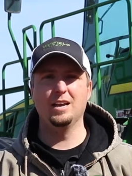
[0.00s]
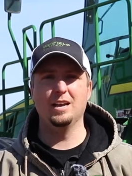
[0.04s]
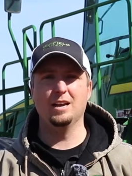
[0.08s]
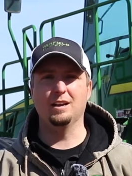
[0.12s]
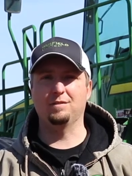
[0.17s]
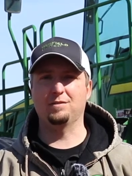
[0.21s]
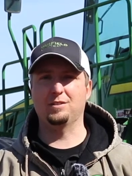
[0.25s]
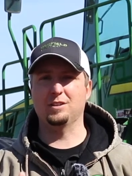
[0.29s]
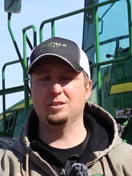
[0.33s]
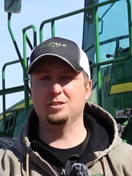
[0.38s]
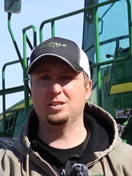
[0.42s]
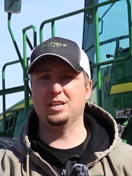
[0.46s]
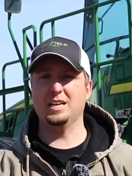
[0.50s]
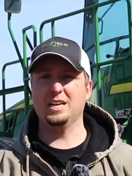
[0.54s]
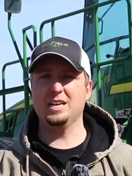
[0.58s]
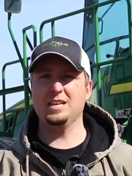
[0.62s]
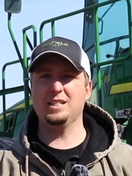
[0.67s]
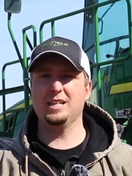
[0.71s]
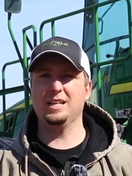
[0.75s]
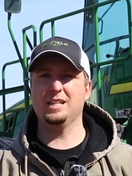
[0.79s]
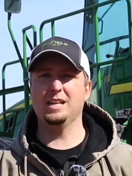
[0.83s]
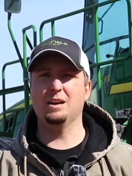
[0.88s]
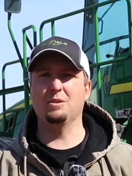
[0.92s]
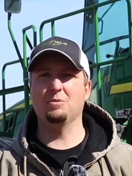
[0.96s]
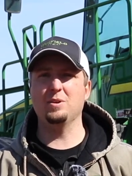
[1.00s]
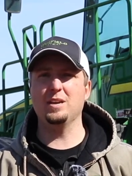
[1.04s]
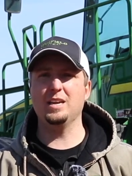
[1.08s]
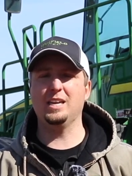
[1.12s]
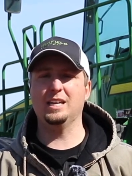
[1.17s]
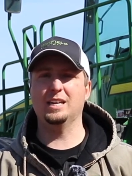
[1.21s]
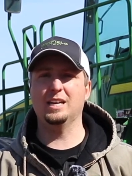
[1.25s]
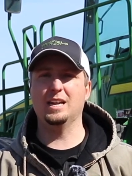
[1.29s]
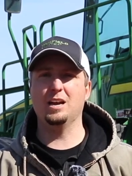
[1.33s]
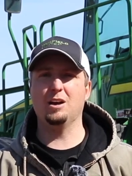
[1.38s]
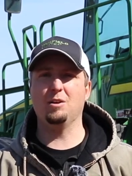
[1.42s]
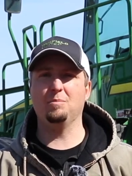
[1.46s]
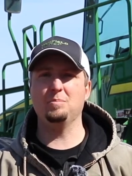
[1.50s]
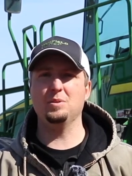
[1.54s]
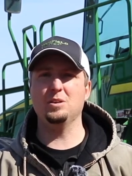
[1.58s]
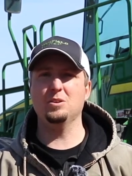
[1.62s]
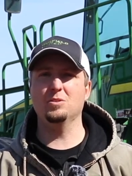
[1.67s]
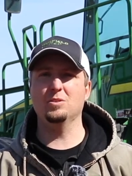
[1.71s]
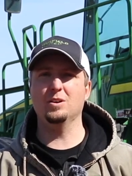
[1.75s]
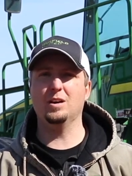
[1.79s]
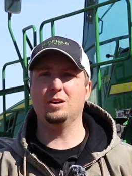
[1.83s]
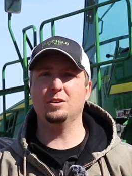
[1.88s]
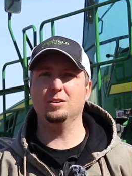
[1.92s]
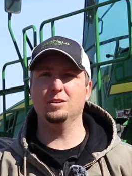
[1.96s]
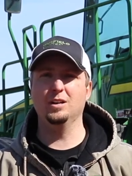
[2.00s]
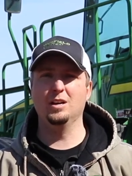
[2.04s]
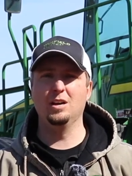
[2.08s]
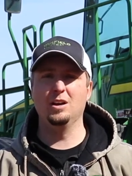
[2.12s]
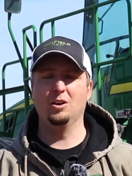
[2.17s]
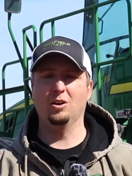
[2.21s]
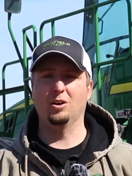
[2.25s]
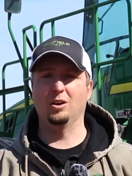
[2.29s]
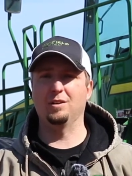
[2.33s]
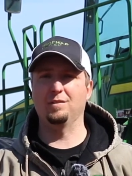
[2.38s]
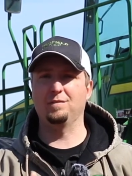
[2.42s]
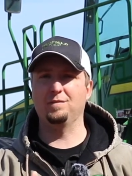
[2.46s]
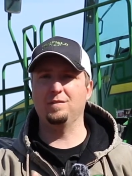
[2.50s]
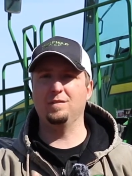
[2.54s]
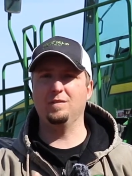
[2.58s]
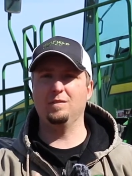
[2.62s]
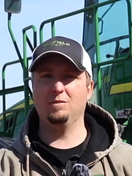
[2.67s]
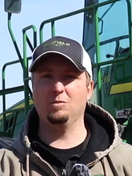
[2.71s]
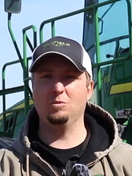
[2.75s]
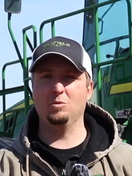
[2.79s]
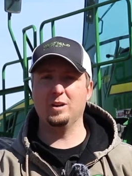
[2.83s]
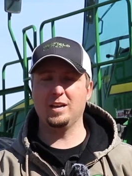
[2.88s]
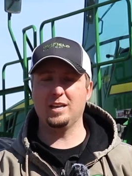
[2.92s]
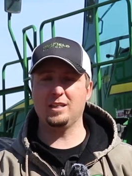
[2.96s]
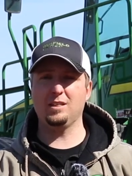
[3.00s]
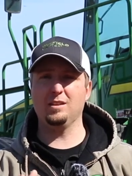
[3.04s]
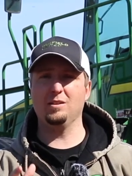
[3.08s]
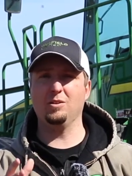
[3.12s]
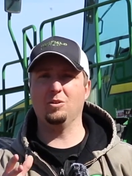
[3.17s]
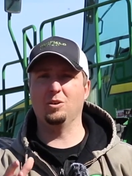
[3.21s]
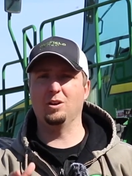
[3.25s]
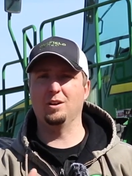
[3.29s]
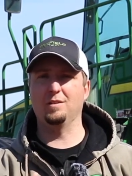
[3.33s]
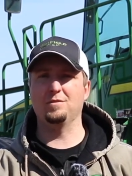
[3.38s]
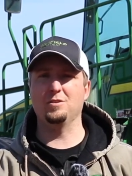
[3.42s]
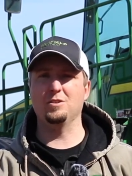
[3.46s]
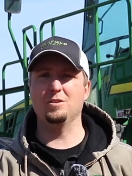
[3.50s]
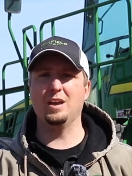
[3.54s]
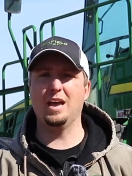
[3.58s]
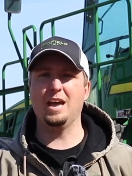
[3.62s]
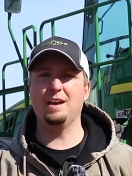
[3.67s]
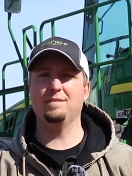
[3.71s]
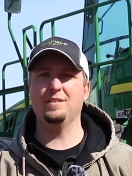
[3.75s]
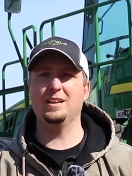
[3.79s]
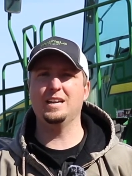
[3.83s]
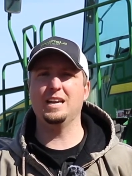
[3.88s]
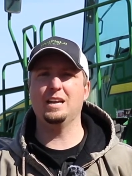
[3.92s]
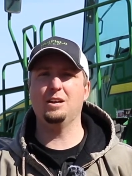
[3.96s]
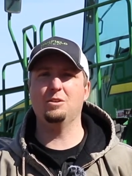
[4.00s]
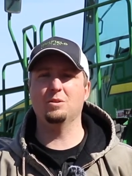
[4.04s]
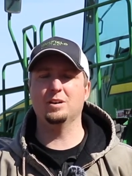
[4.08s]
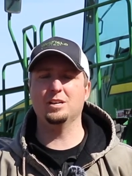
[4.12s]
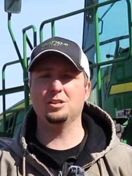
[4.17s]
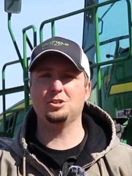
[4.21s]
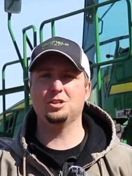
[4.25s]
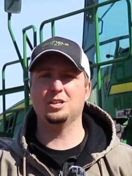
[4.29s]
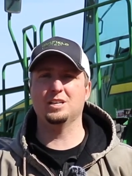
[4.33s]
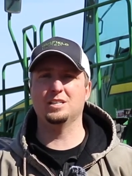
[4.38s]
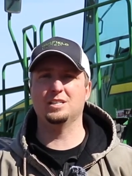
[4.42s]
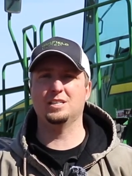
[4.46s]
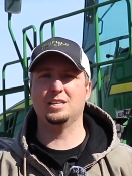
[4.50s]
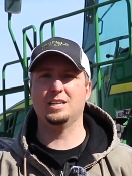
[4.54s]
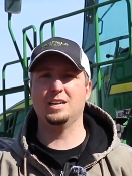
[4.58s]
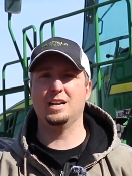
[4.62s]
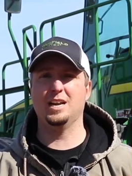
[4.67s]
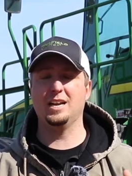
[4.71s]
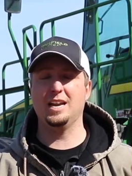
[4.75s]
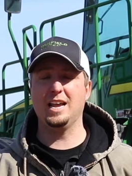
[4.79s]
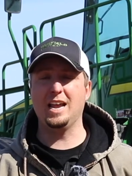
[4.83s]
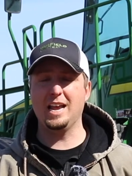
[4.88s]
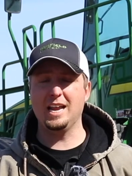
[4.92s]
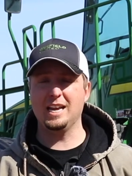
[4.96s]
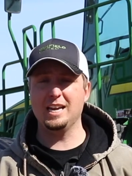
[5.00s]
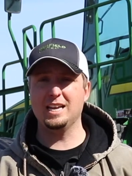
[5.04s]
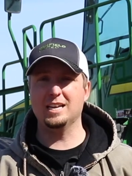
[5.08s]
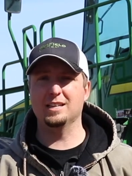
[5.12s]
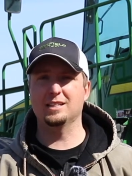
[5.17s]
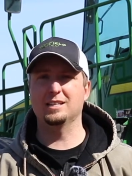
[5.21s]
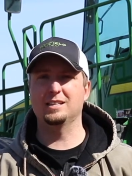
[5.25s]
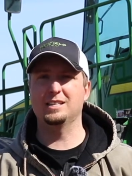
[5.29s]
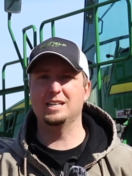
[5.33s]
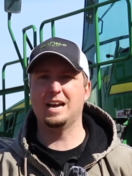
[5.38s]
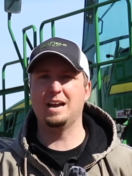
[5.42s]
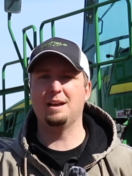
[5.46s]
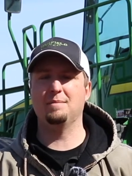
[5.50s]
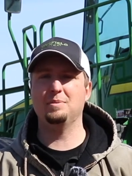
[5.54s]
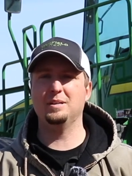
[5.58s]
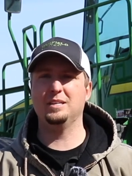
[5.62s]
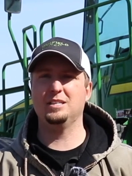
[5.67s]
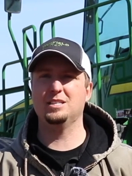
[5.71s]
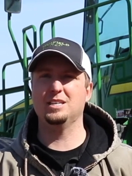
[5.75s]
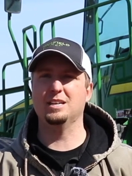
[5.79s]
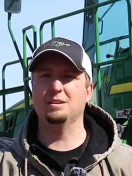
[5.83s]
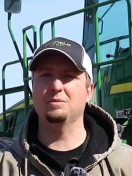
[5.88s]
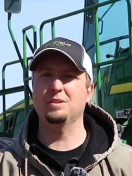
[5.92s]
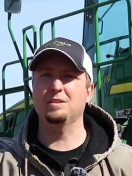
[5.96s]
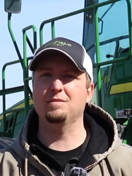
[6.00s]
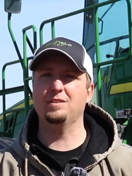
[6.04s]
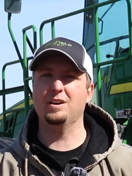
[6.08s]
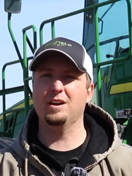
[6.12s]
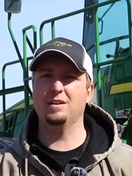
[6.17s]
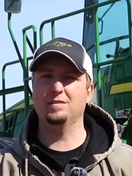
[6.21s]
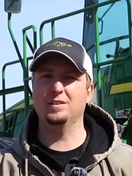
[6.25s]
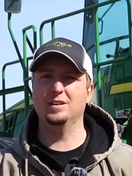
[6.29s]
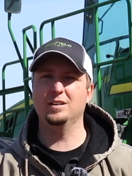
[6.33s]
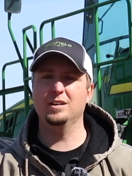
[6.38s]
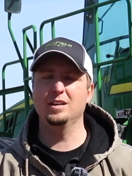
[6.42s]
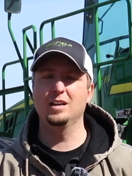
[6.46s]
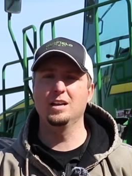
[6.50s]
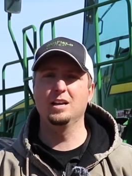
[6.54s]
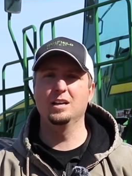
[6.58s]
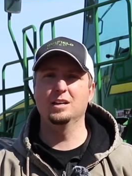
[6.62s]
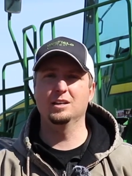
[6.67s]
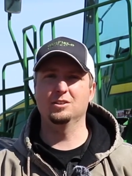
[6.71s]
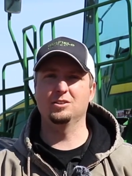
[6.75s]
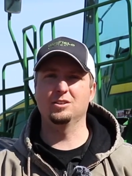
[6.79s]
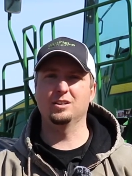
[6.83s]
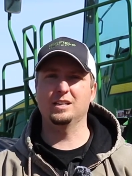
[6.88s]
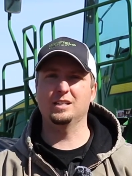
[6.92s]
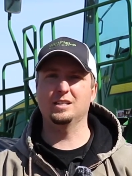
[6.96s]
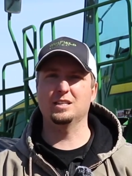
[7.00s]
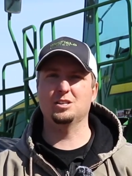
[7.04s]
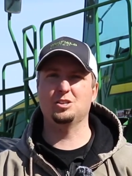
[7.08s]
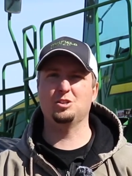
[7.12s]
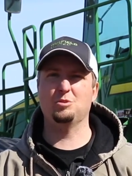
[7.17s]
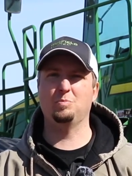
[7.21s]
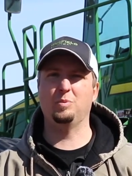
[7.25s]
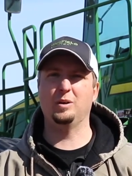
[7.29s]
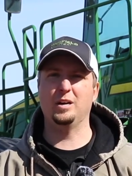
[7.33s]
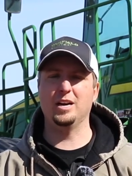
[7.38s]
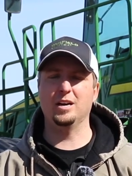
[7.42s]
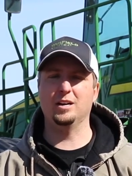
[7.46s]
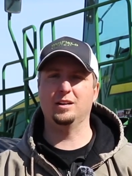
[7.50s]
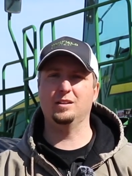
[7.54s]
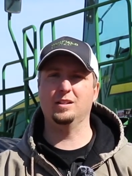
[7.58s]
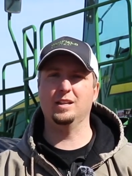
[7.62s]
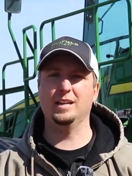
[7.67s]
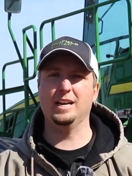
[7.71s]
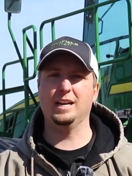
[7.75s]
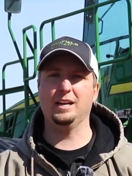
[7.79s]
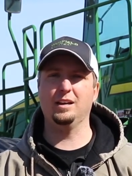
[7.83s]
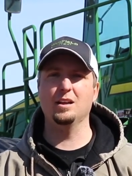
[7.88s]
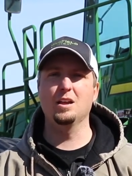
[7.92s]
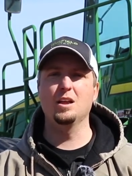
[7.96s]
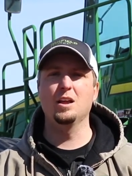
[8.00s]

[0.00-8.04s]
If there's anything that we can help you out or if you have any questions on any of the topics that we've covered during this sprayer clinic,